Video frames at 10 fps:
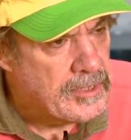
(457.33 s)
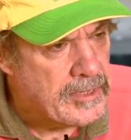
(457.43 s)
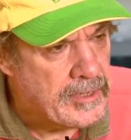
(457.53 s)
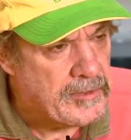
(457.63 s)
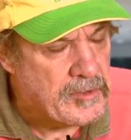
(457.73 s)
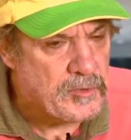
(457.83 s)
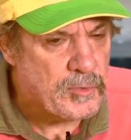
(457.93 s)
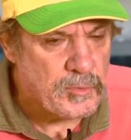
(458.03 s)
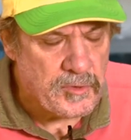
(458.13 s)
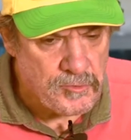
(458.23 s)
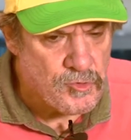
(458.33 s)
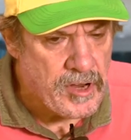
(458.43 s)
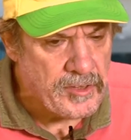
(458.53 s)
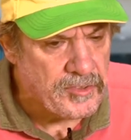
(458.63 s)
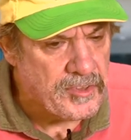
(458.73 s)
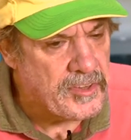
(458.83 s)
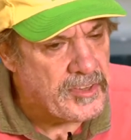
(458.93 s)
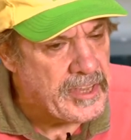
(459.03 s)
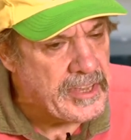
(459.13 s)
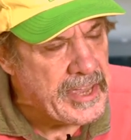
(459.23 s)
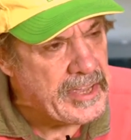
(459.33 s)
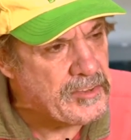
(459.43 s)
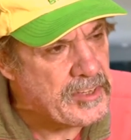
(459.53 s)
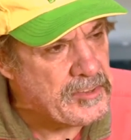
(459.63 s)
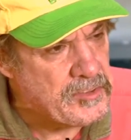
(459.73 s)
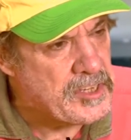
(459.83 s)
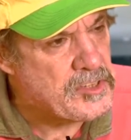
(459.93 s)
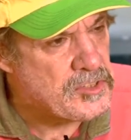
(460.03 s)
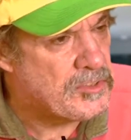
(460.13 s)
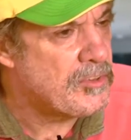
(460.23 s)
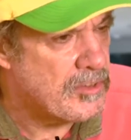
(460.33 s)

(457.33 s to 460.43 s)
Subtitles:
The sort of trust that they had in teachers,